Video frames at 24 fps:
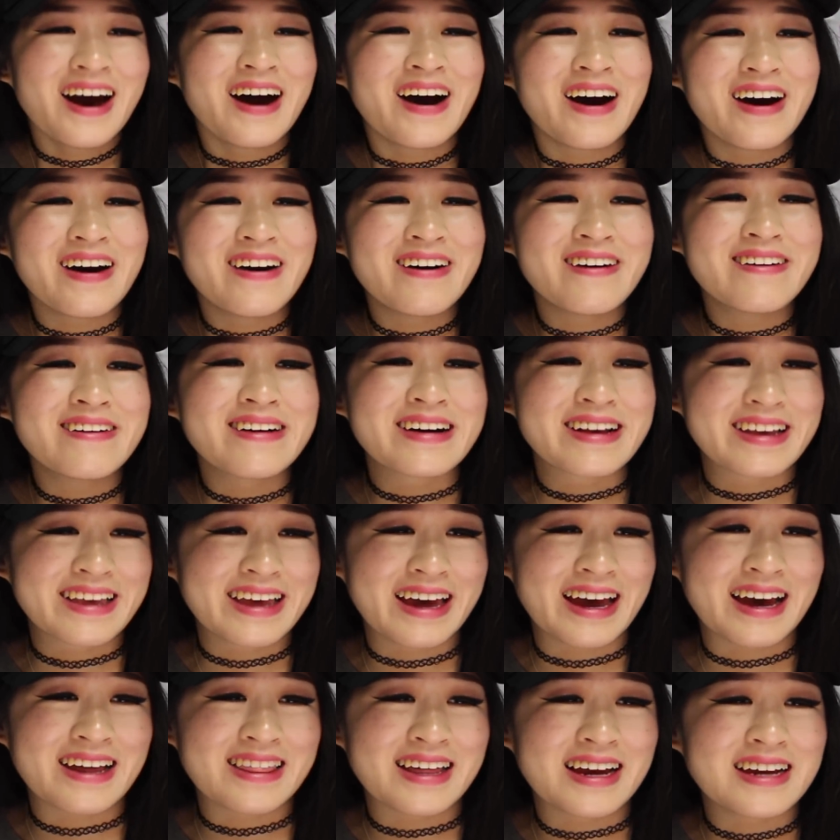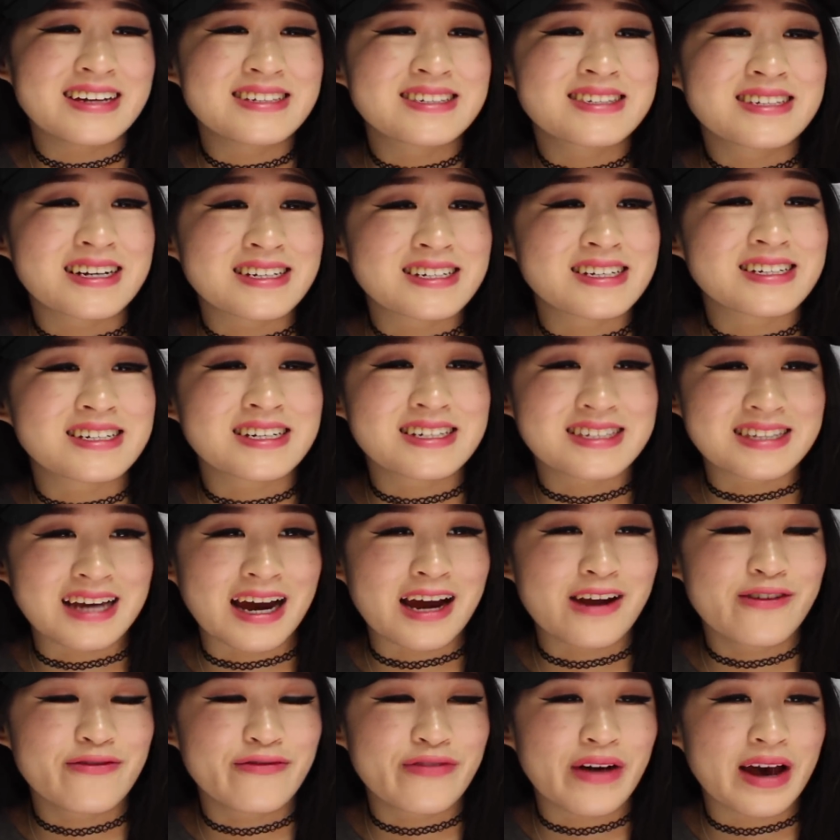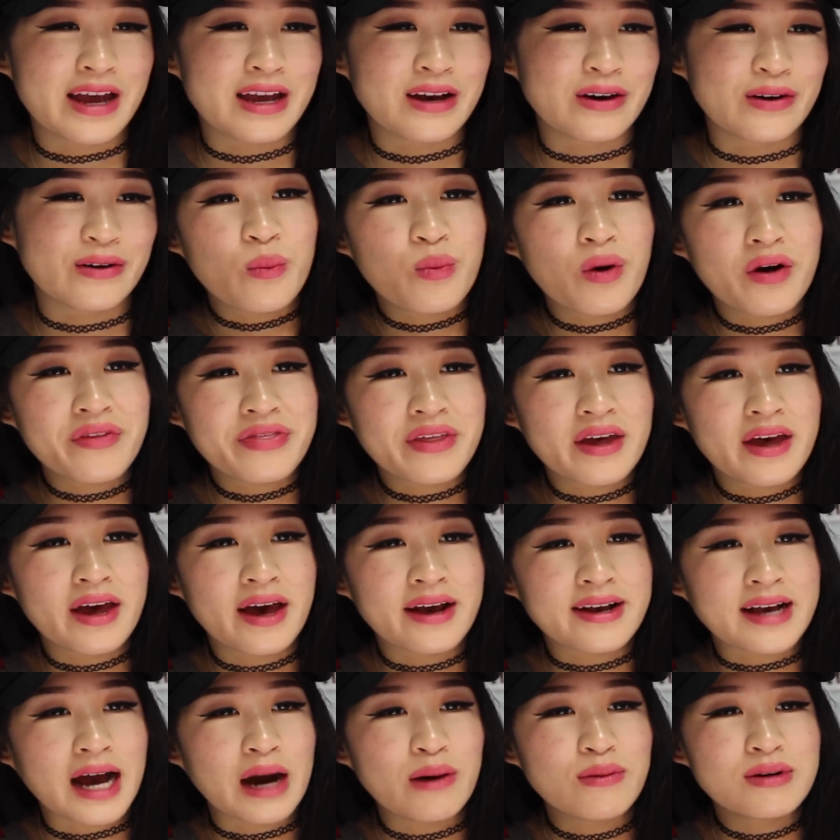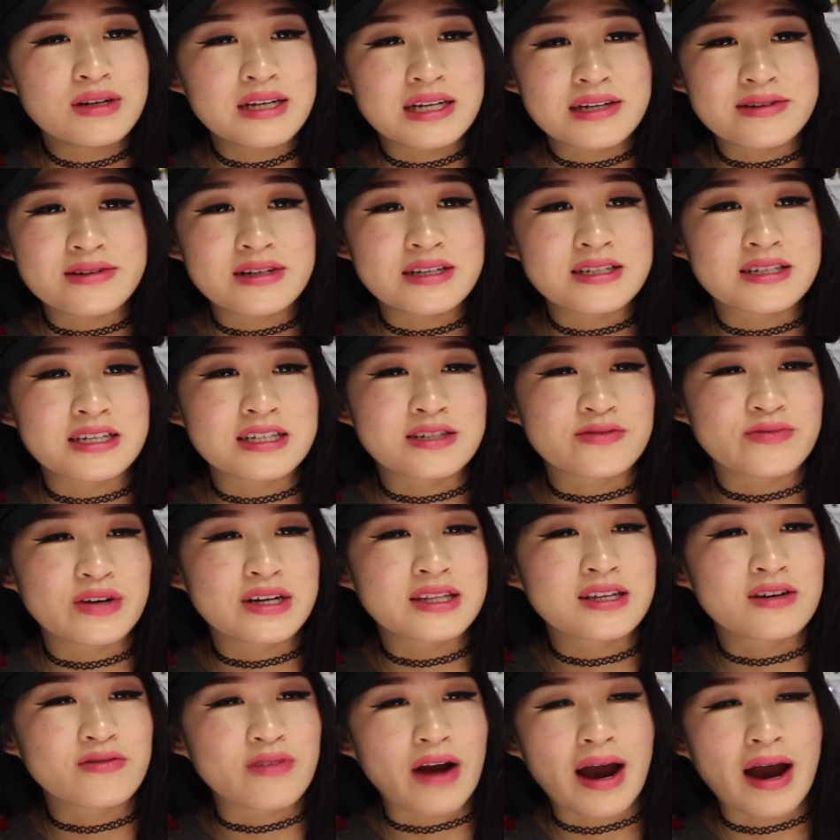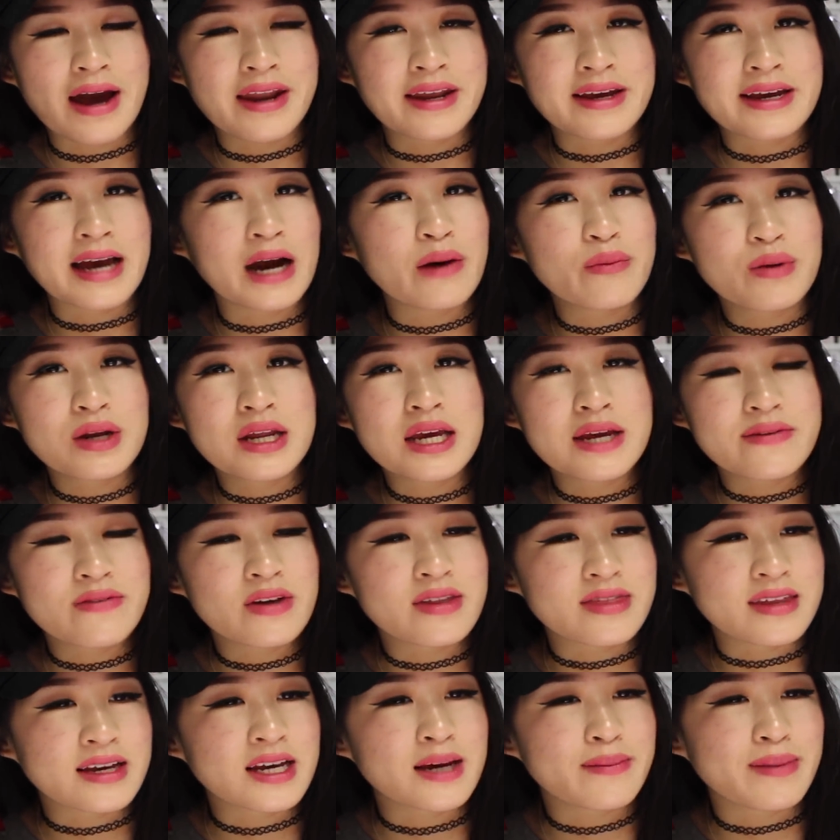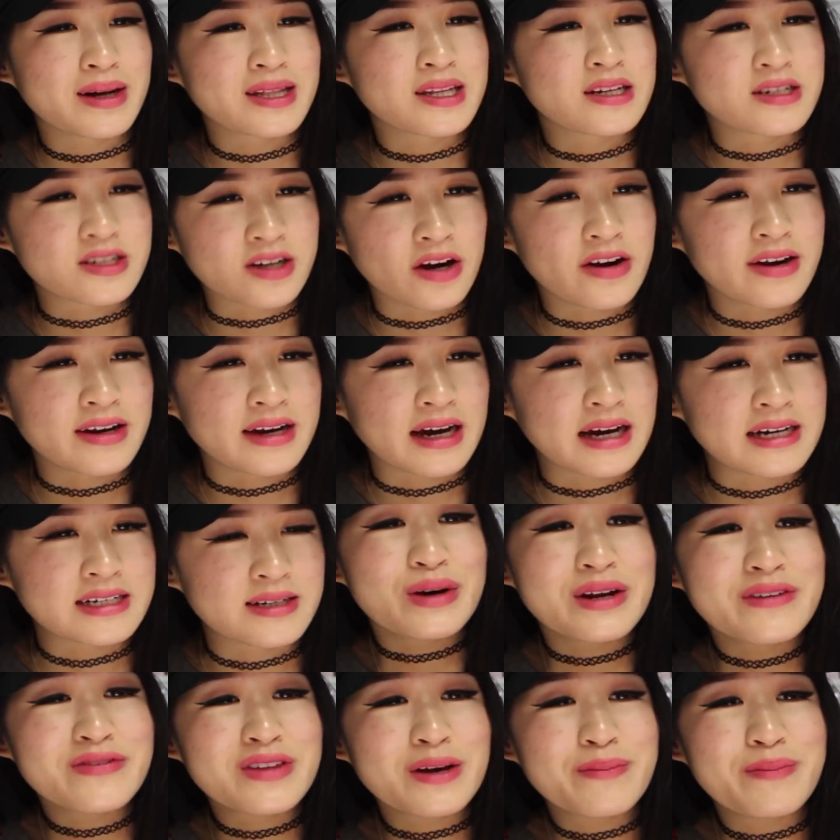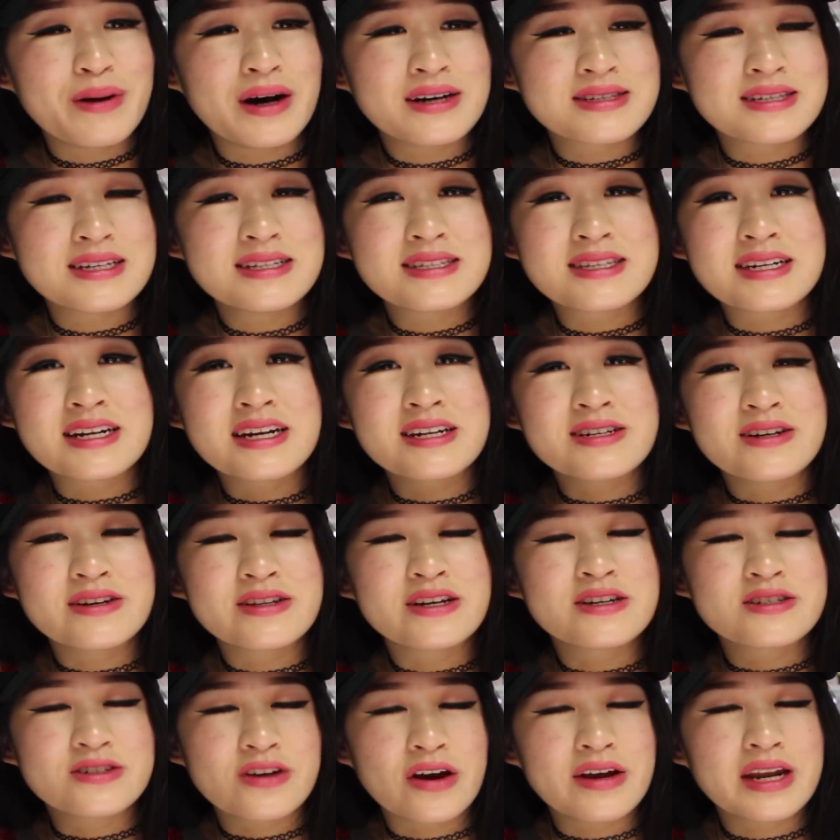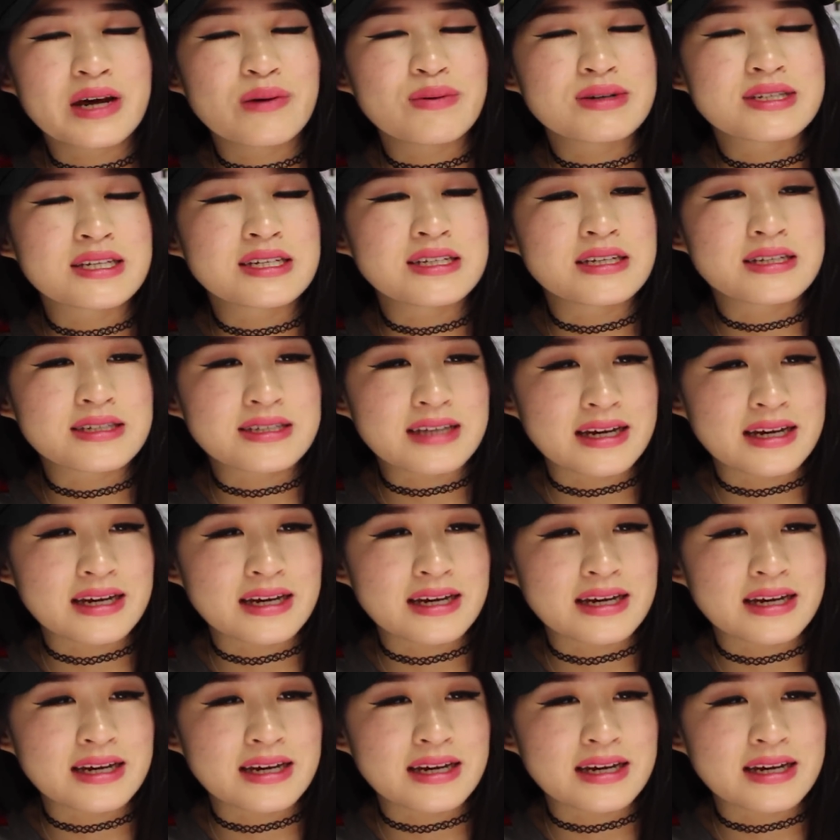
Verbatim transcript: oh yeah, that is such a design fail. What the heck, I would literally just read the writing. I wouldn't even think about the donut. What if the person didn't know the donut was in the